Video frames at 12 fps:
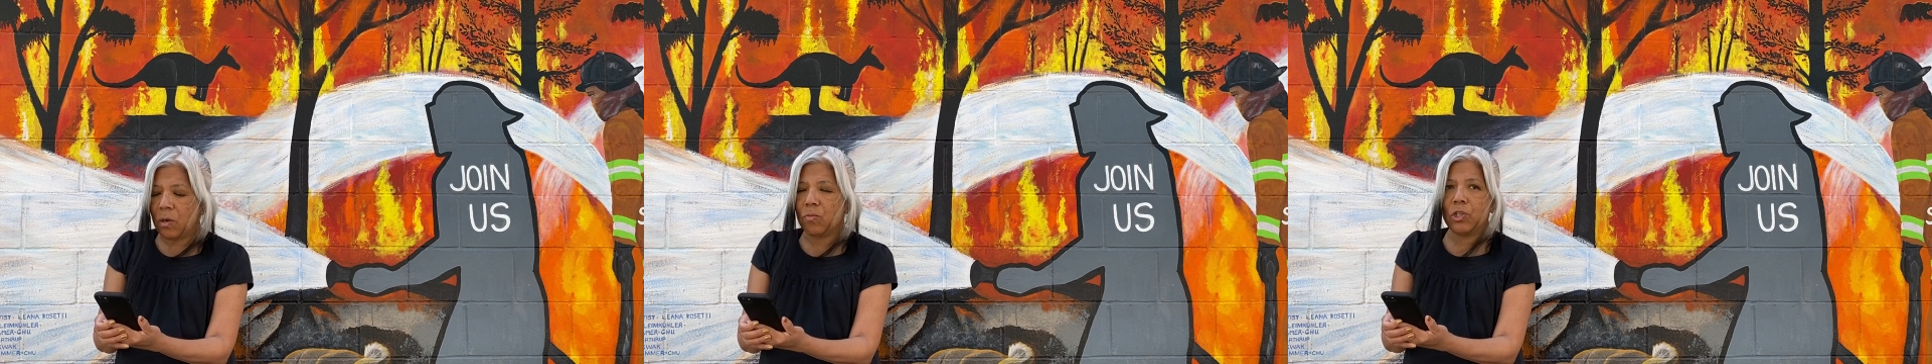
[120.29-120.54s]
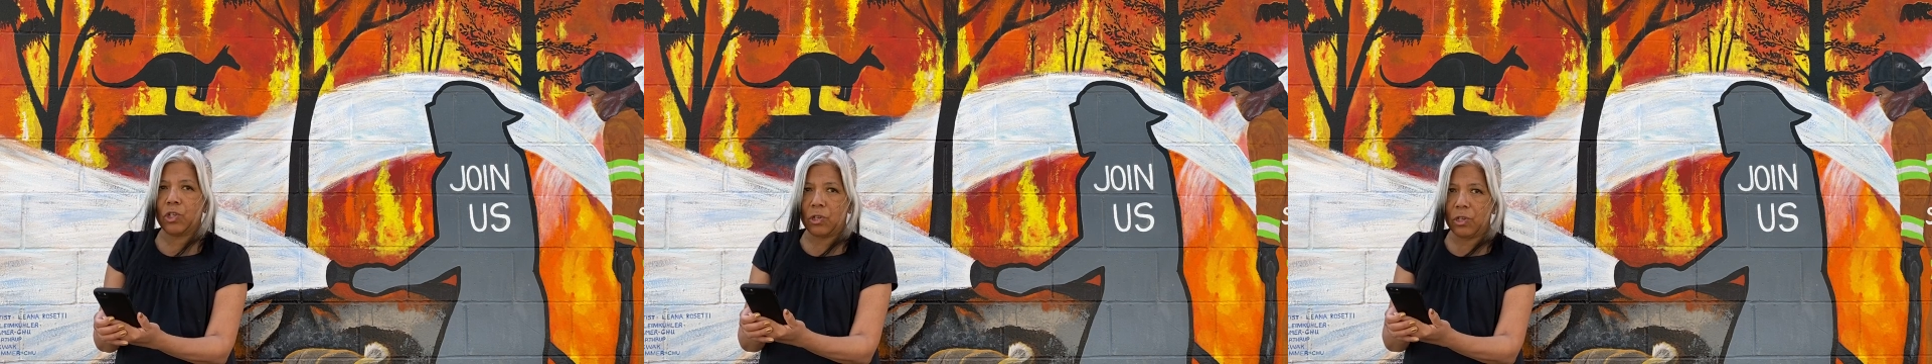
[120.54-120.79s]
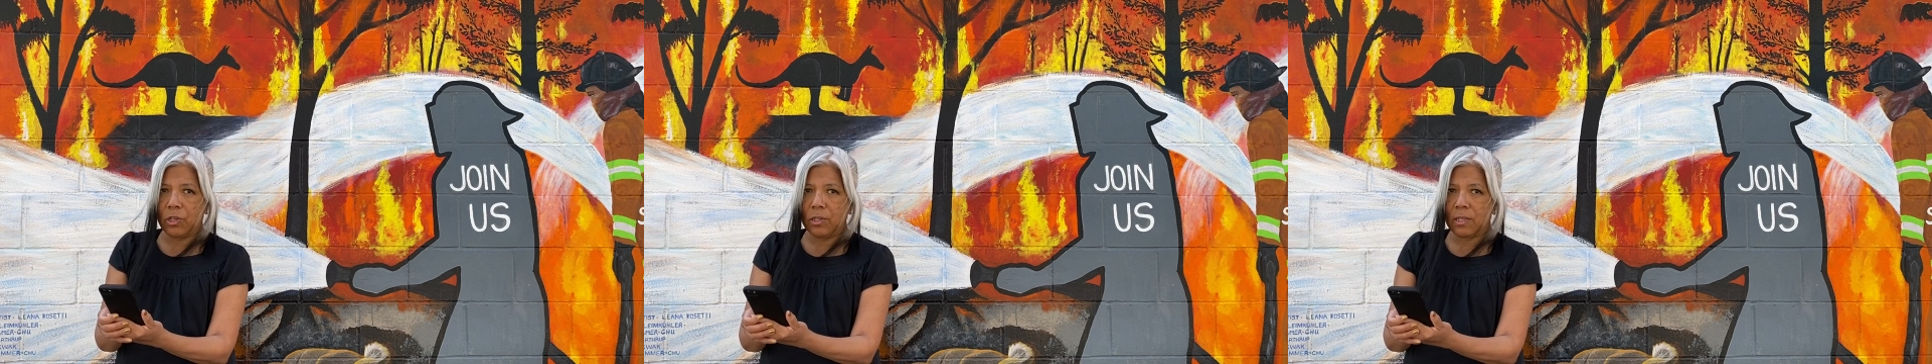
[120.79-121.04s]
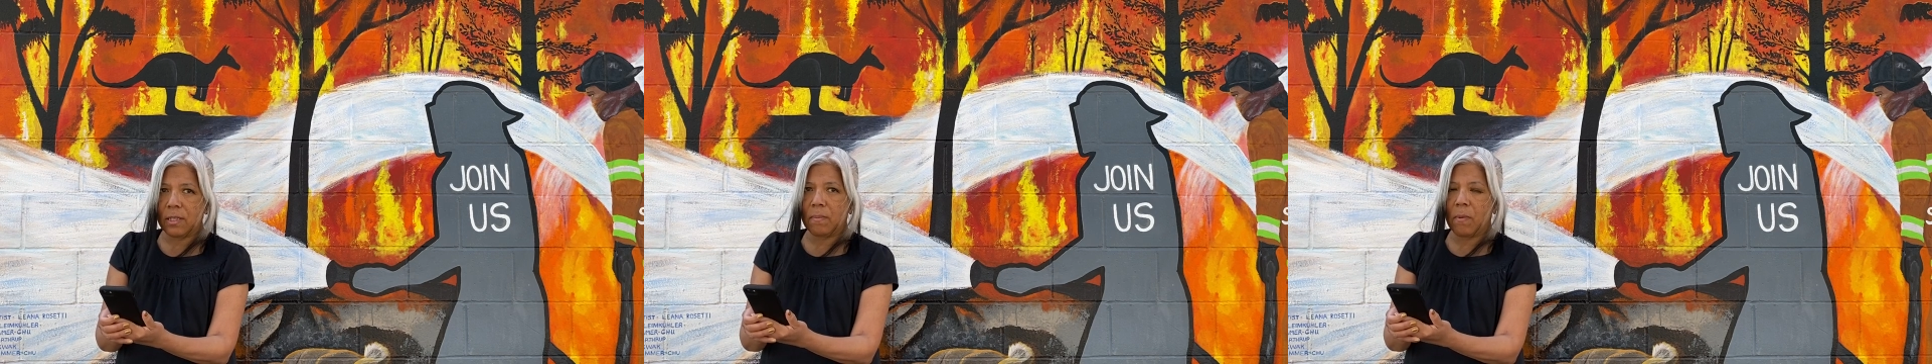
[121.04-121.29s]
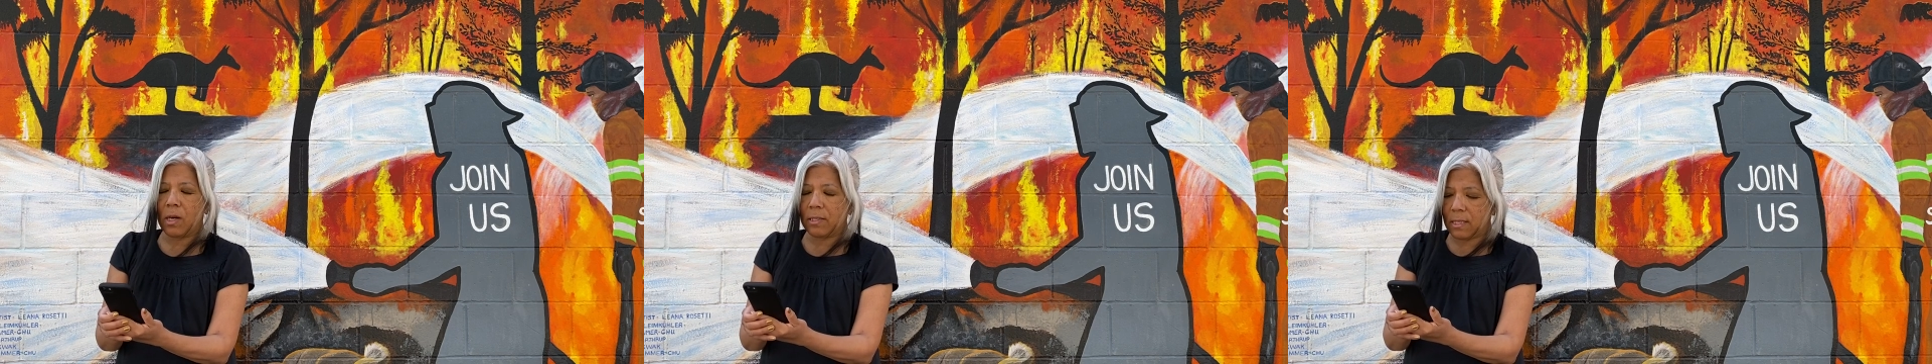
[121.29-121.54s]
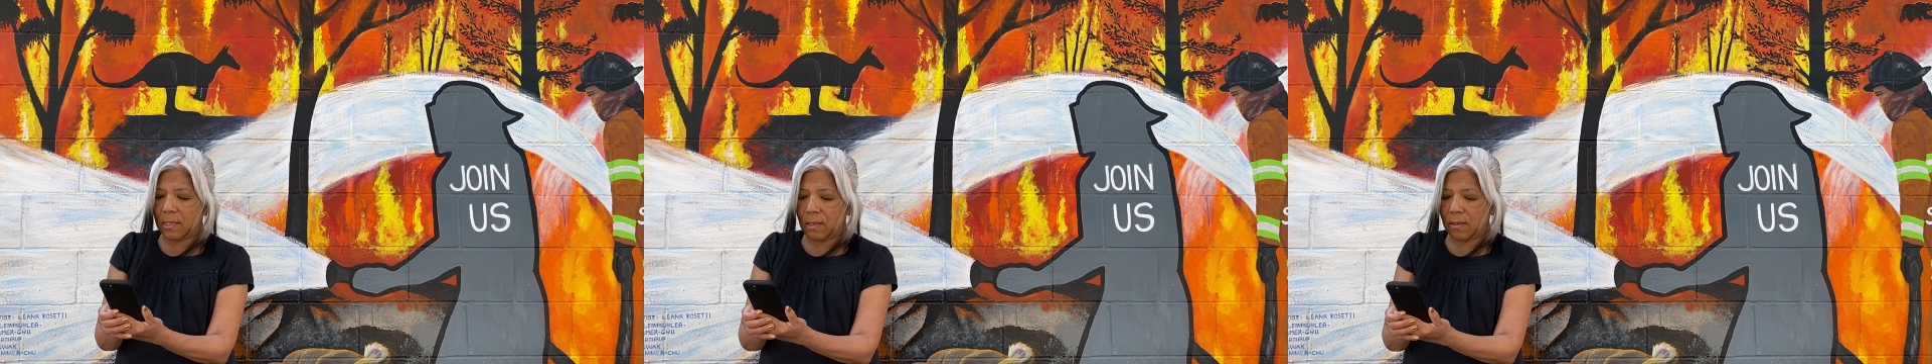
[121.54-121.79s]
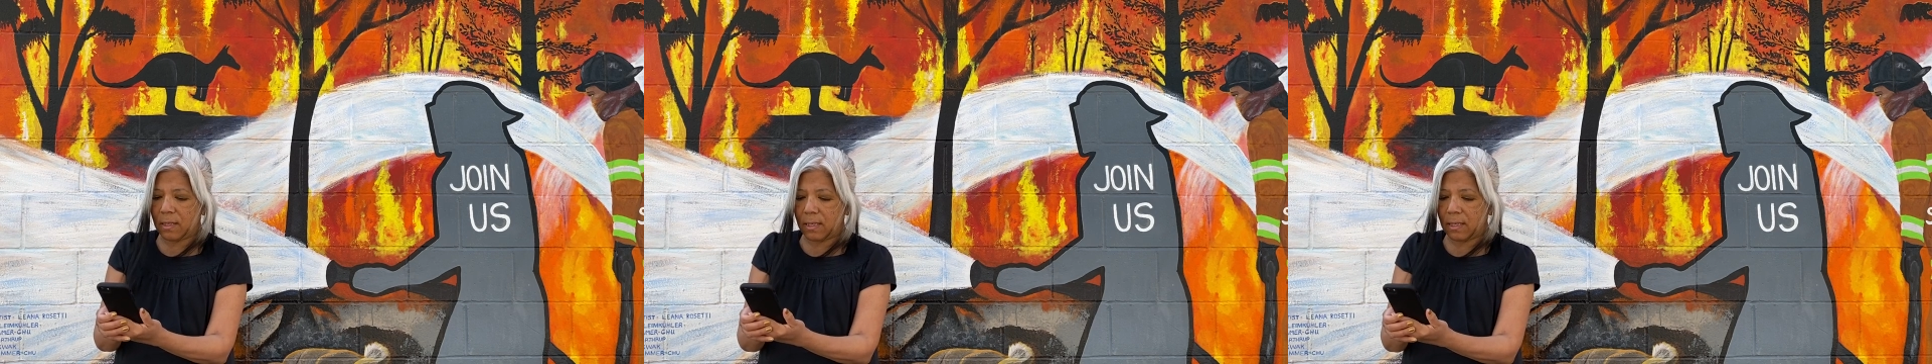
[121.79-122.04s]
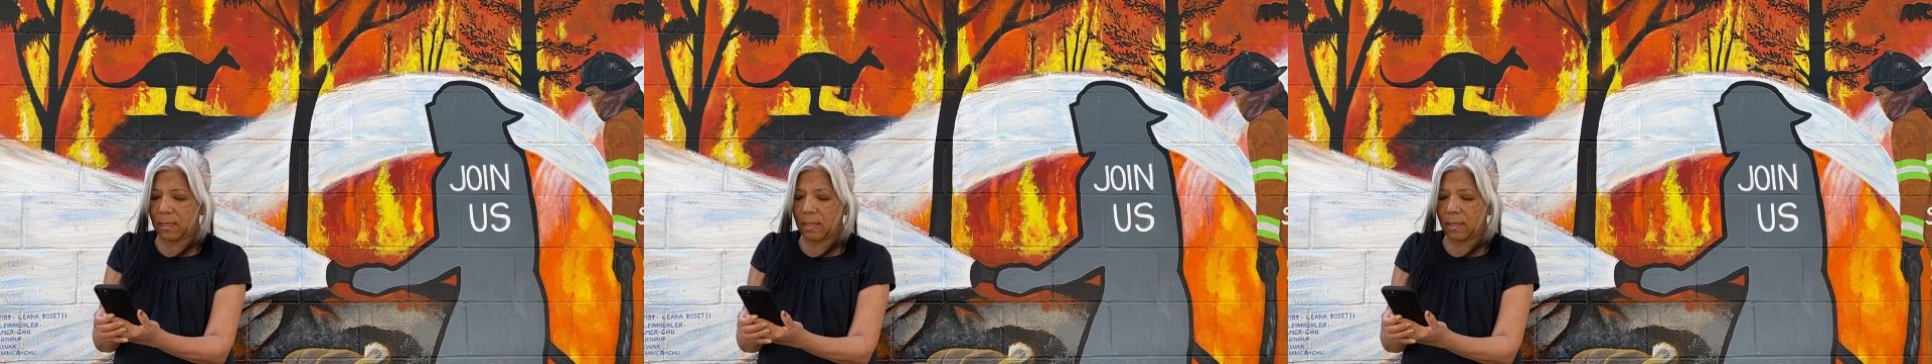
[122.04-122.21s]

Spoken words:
return to the monastery.